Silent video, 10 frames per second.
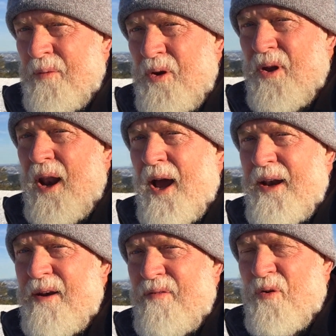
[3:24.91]
You can
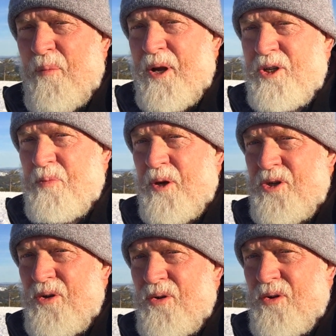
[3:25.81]
hide it from us,
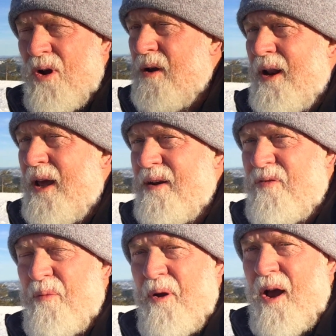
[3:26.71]
but you can't hide it
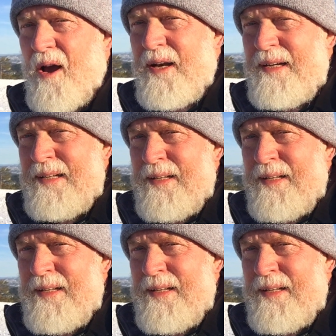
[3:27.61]
from God.